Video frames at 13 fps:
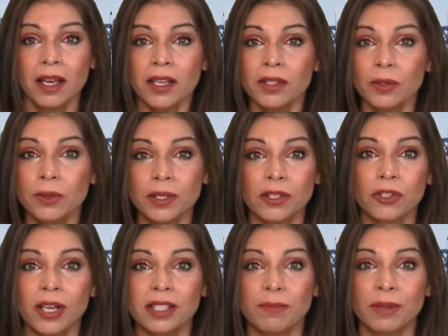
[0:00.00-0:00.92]
saw its
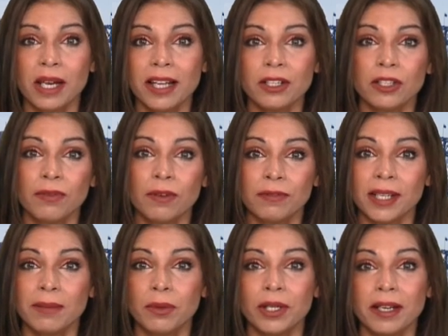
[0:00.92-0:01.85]
shares plunge
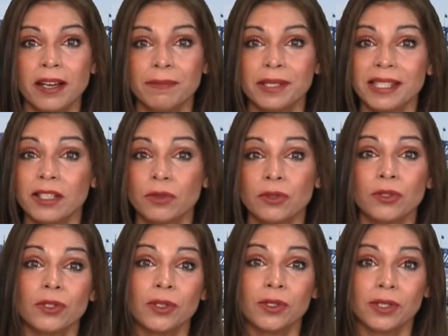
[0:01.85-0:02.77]
fifteen point nine percent on
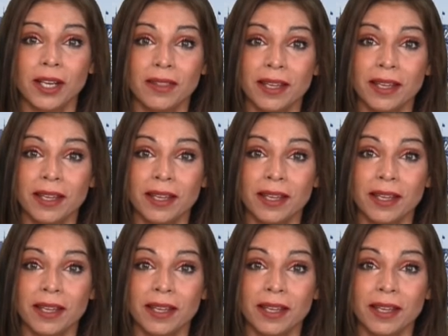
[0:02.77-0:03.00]
Tuesday.